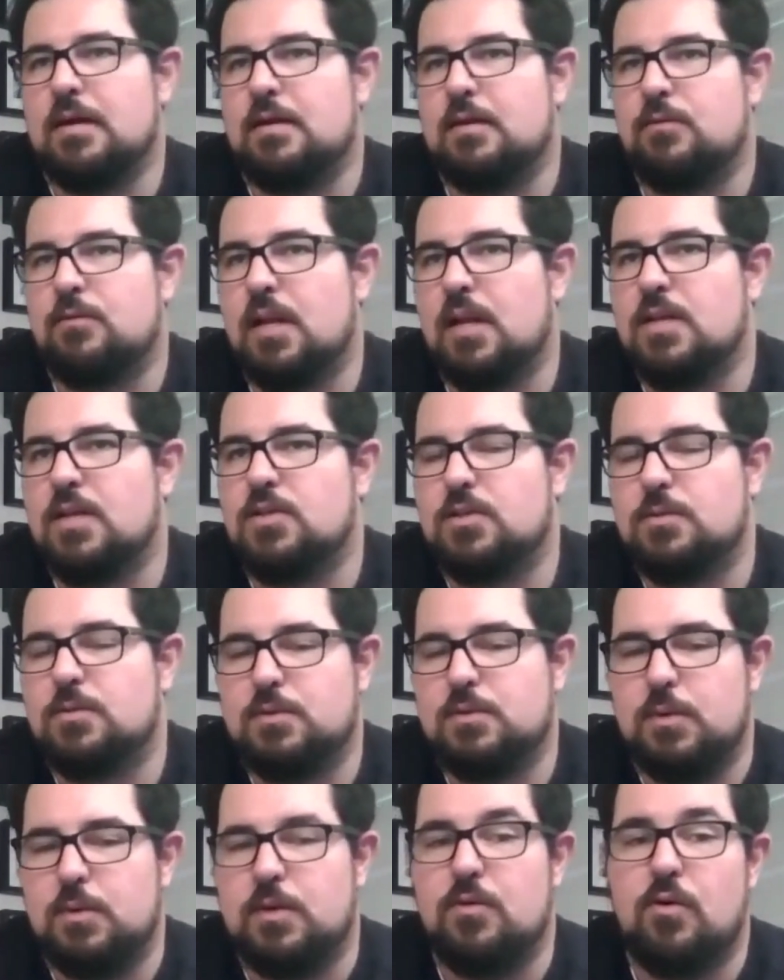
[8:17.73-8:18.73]
the relationship
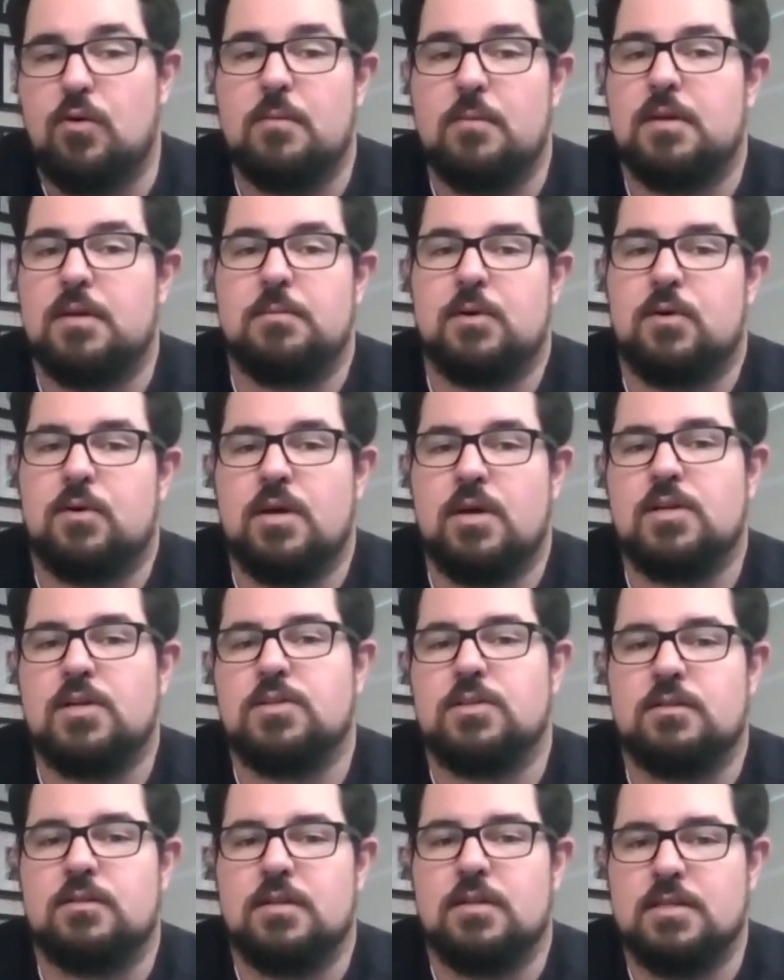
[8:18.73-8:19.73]
between crime and
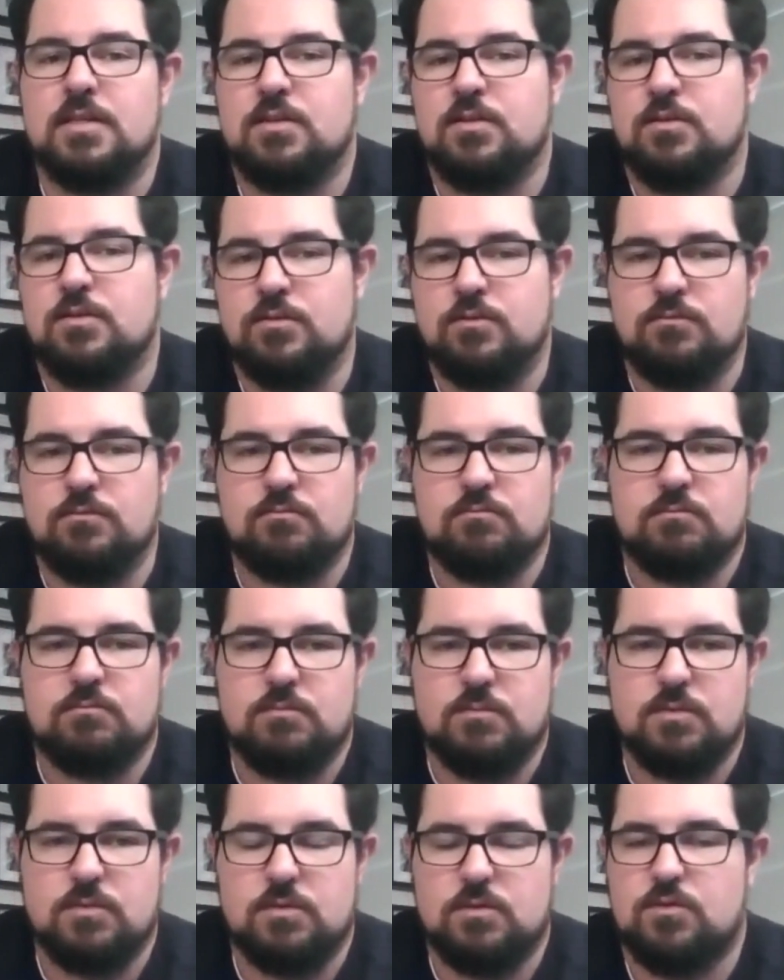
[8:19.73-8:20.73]
immigration, there's no
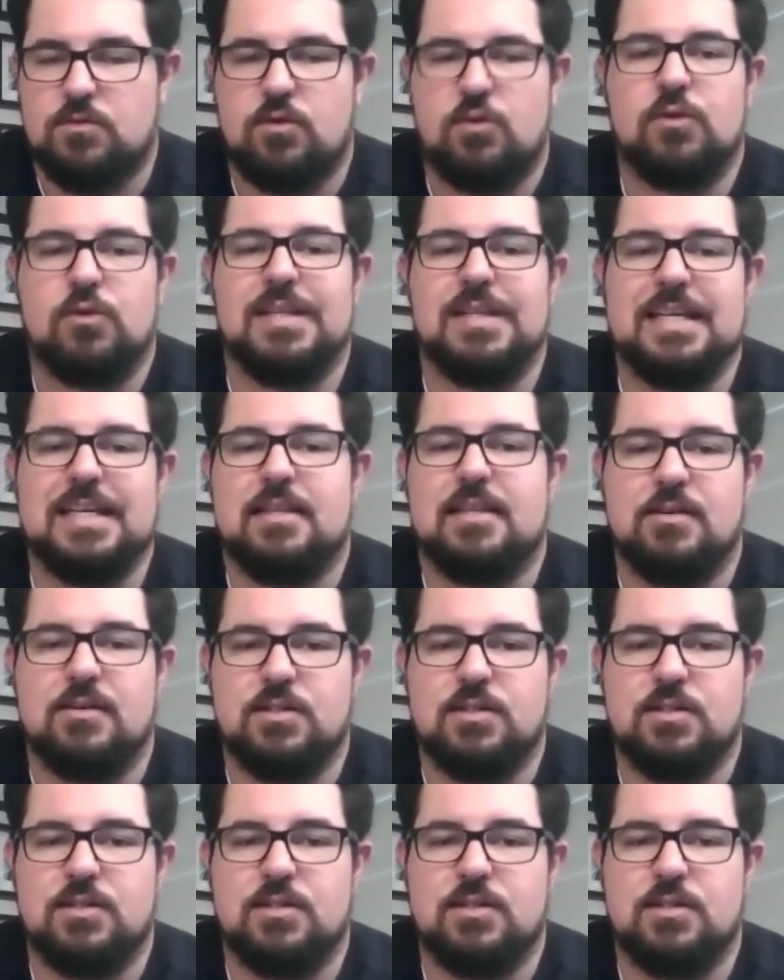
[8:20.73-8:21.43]
strong link there.